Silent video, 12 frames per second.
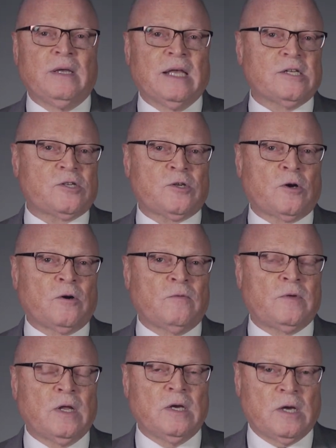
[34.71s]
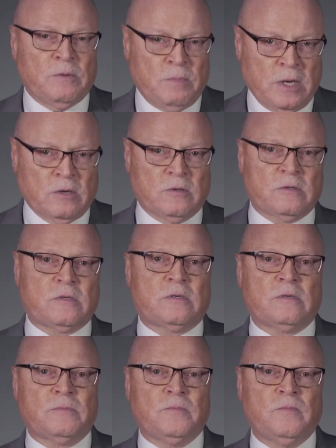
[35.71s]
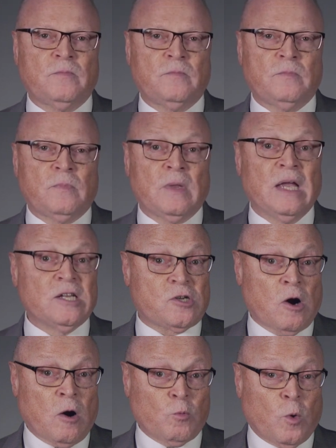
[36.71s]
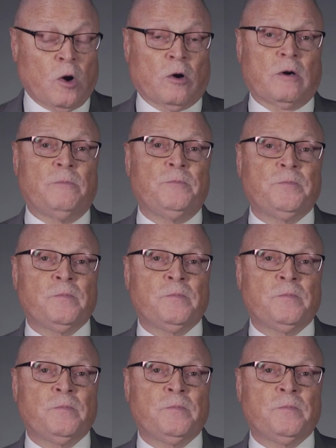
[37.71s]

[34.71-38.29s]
get served good meals. It's hard work.